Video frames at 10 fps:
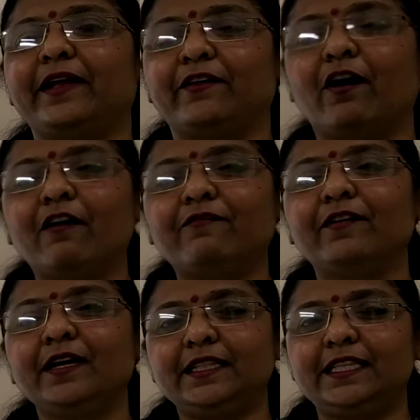made of
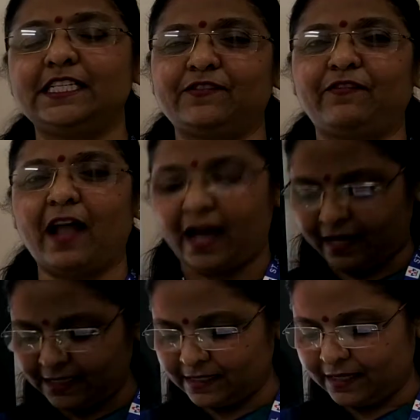these
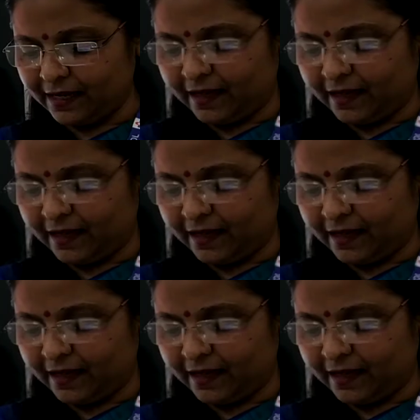flowers.